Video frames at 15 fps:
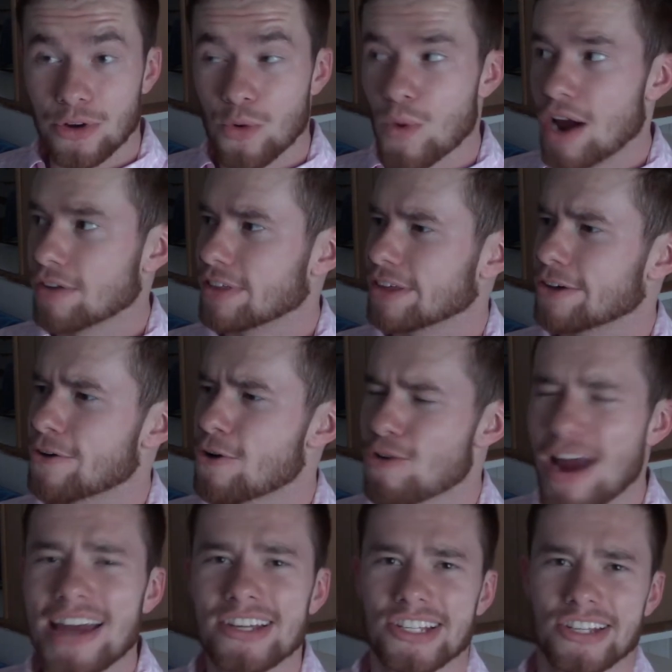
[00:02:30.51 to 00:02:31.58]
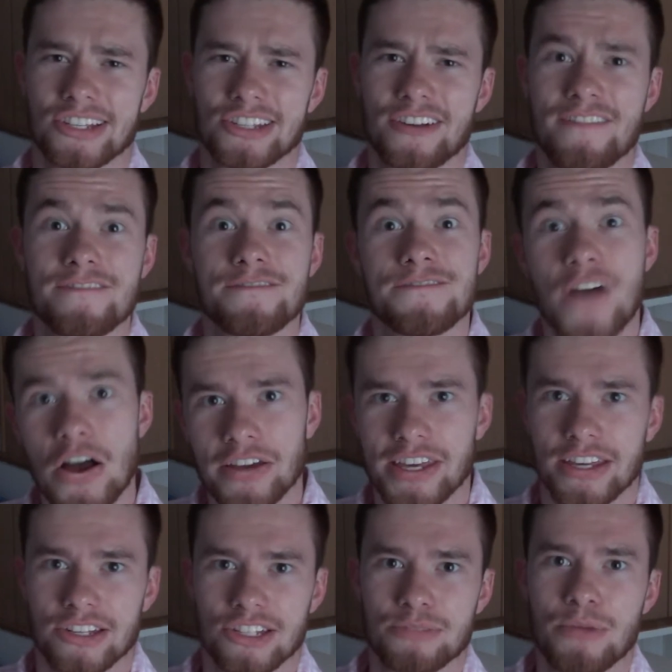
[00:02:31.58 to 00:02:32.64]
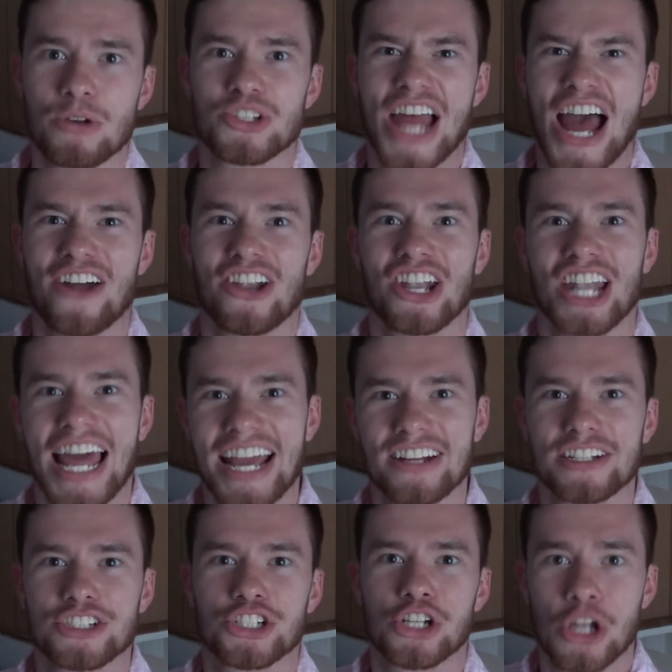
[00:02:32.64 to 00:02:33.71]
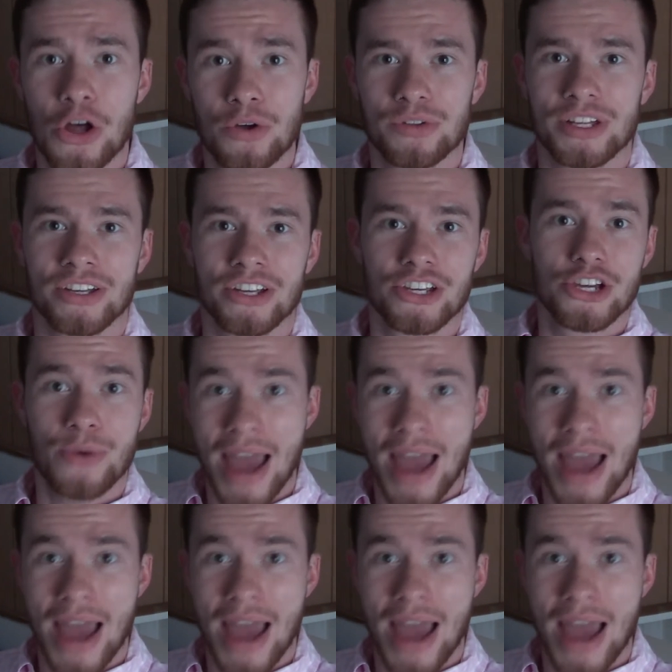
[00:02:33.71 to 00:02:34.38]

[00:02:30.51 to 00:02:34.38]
Wear the craziest, funkiest, most outlandish clothing you